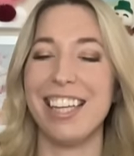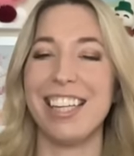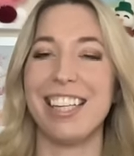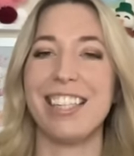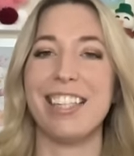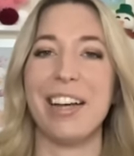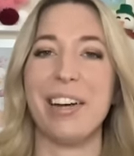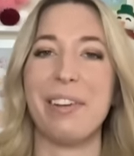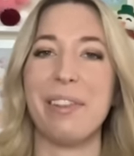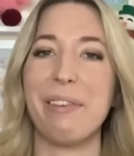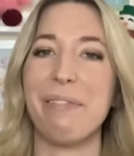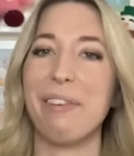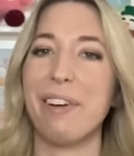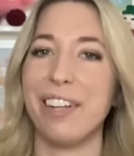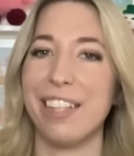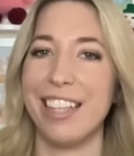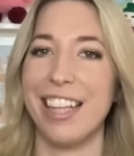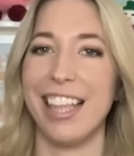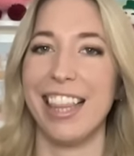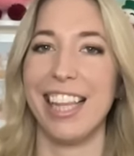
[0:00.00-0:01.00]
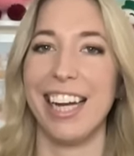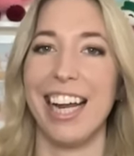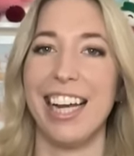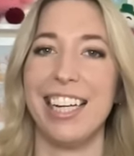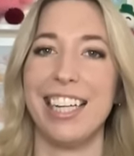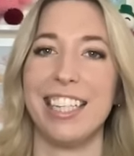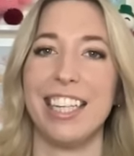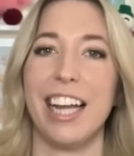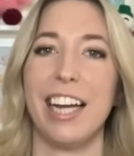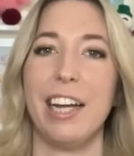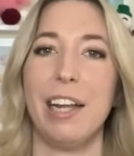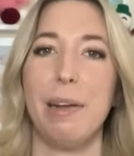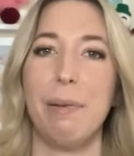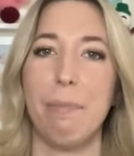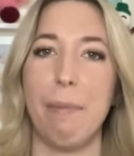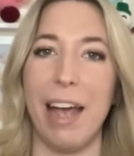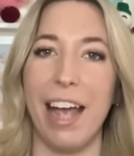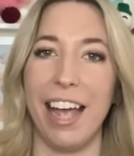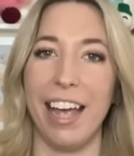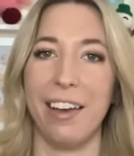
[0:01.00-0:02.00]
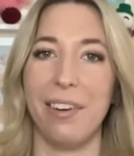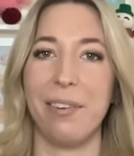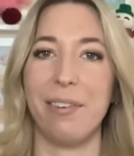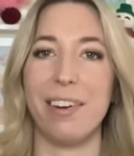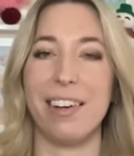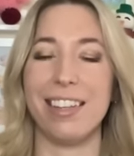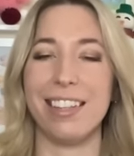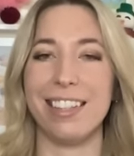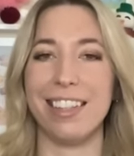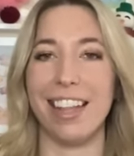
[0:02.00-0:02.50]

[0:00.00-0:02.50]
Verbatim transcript: So the first thing that I designed in May was